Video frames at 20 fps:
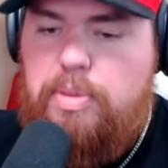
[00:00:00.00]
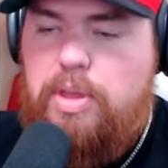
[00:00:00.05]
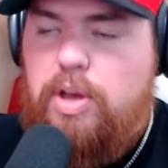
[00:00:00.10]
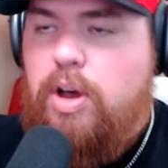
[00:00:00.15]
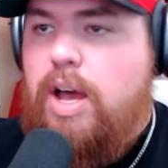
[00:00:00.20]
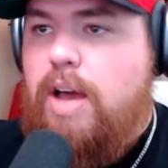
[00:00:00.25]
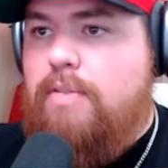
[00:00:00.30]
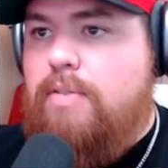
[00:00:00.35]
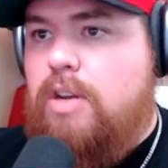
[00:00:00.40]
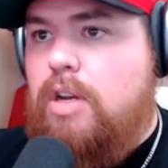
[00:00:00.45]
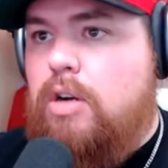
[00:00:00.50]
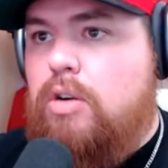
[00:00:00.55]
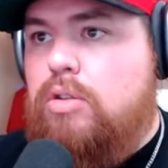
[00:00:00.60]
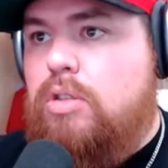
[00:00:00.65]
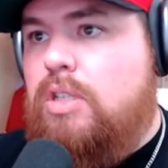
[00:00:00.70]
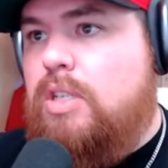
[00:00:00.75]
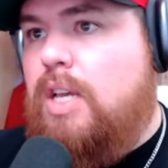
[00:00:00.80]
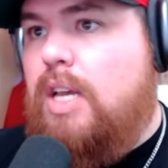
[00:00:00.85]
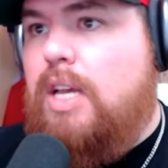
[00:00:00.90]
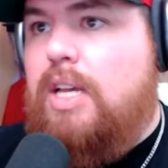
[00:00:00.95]
They'll have in
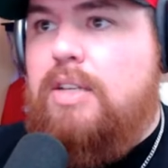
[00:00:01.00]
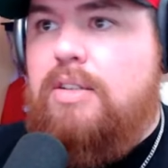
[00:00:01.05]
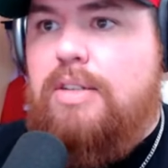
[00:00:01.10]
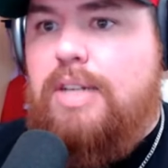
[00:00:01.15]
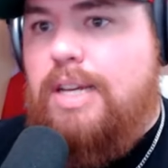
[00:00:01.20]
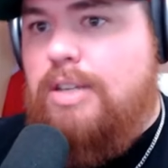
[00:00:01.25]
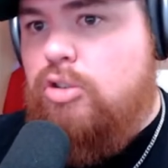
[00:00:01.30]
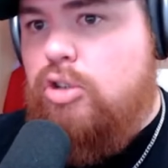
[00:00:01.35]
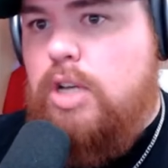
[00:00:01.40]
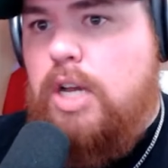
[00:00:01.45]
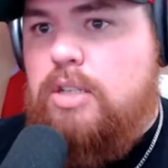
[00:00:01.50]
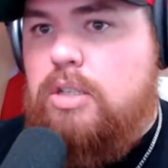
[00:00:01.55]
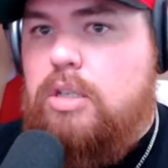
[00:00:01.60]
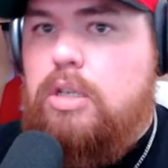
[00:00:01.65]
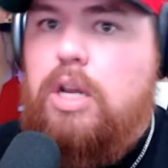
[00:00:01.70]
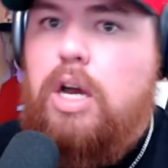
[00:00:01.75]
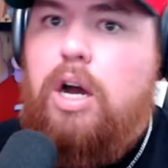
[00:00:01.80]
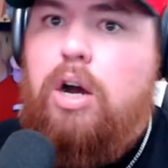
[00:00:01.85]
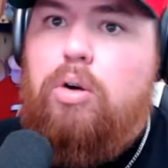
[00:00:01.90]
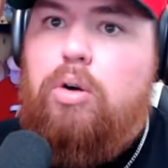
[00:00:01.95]
OTAs. And as you guys
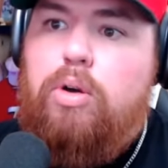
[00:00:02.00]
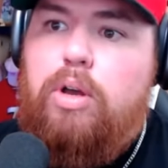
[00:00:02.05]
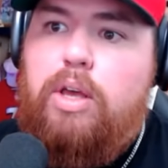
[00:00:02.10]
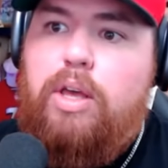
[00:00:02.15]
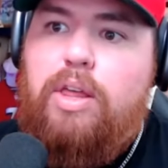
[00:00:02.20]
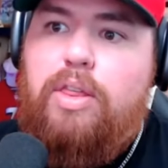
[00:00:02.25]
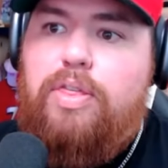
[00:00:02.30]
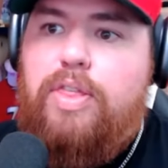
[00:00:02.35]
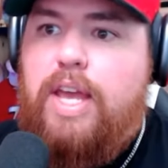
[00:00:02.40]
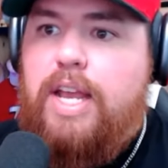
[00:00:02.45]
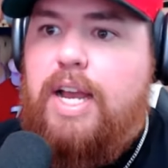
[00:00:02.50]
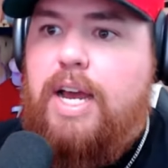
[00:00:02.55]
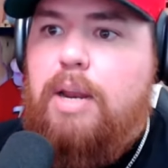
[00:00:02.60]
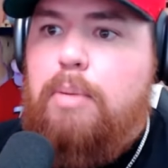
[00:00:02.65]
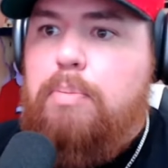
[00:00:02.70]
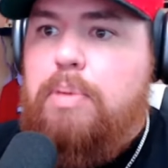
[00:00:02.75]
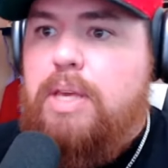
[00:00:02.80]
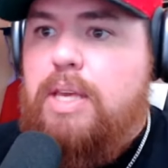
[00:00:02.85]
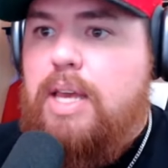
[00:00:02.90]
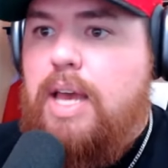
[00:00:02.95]
know, they got to
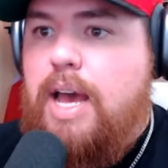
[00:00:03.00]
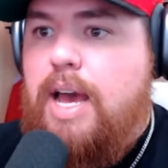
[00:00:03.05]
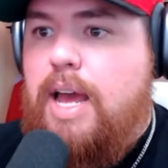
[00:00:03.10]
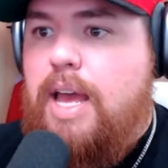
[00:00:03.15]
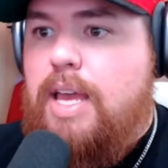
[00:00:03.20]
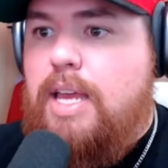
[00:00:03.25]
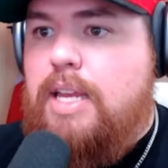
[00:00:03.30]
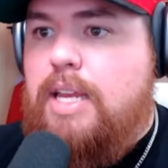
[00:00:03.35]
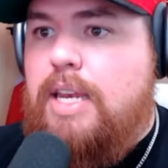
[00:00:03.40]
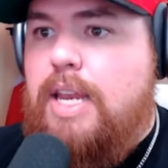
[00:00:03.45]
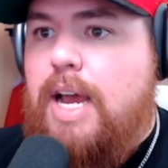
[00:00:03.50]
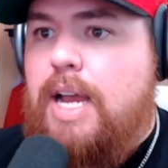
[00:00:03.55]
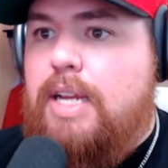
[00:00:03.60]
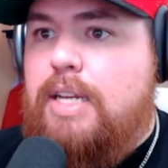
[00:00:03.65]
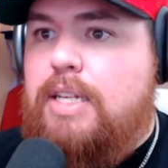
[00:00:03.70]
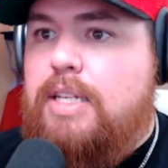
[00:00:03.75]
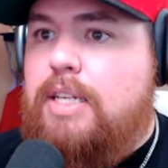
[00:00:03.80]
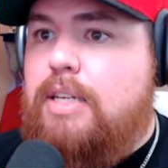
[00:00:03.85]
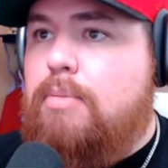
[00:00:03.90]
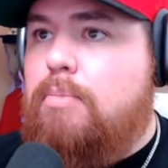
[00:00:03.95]
be at a
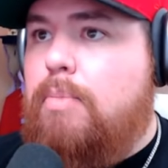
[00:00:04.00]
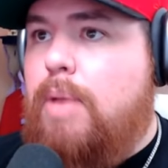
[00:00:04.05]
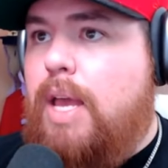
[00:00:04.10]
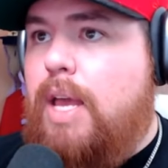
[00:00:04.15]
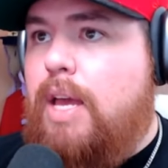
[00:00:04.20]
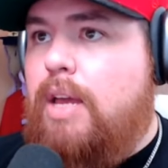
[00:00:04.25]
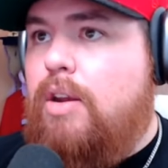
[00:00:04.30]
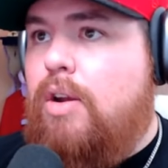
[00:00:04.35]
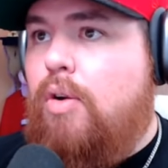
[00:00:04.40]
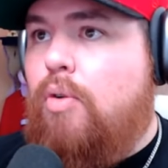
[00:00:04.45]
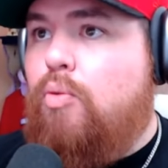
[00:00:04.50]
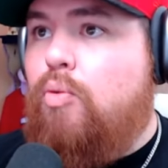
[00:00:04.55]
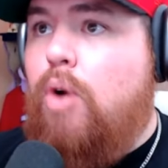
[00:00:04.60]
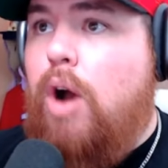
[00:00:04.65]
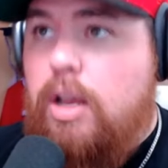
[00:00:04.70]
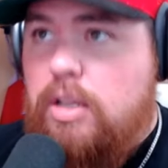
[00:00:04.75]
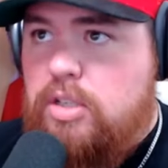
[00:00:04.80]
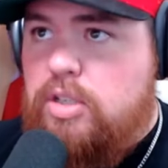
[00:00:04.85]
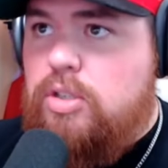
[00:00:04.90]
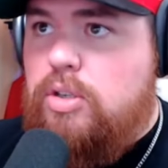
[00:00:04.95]
90 man
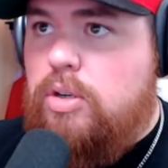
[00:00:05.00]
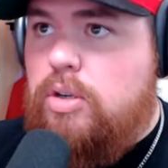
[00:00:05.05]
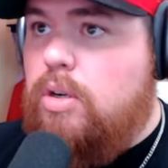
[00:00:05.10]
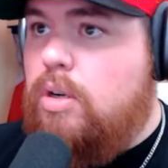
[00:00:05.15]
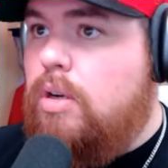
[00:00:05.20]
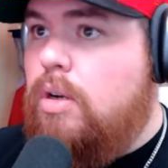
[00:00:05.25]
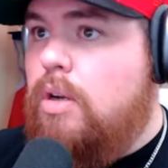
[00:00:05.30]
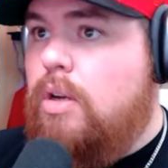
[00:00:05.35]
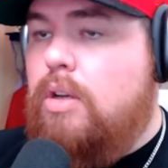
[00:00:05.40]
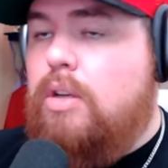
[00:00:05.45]
roster.